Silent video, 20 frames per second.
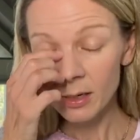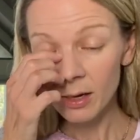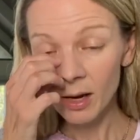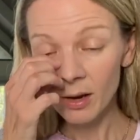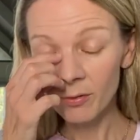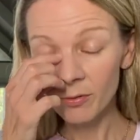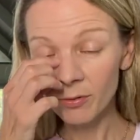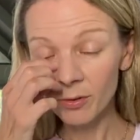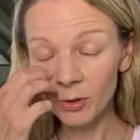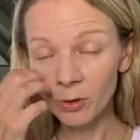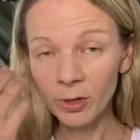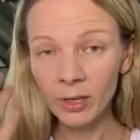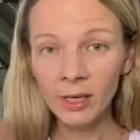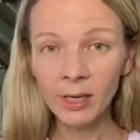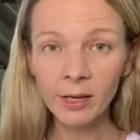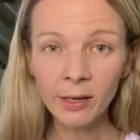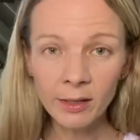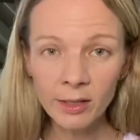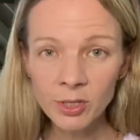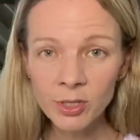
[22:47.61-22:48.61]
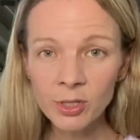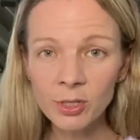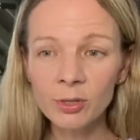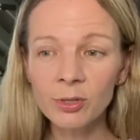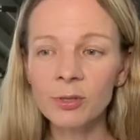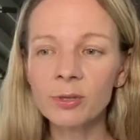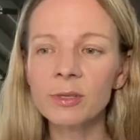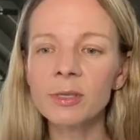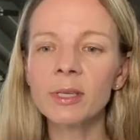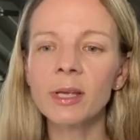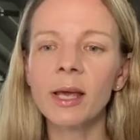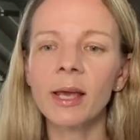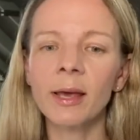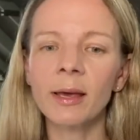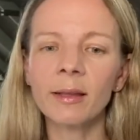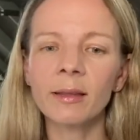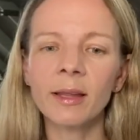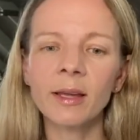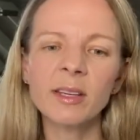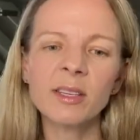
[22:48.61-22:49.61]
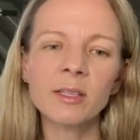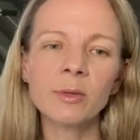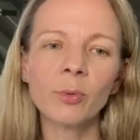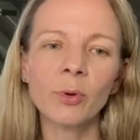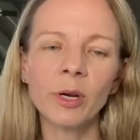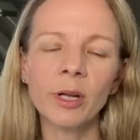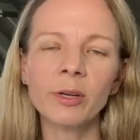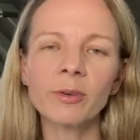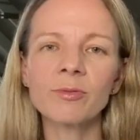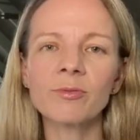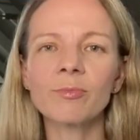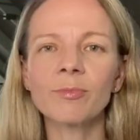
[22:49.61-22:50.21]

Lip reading: I have a lot of gut issues, and they just want to,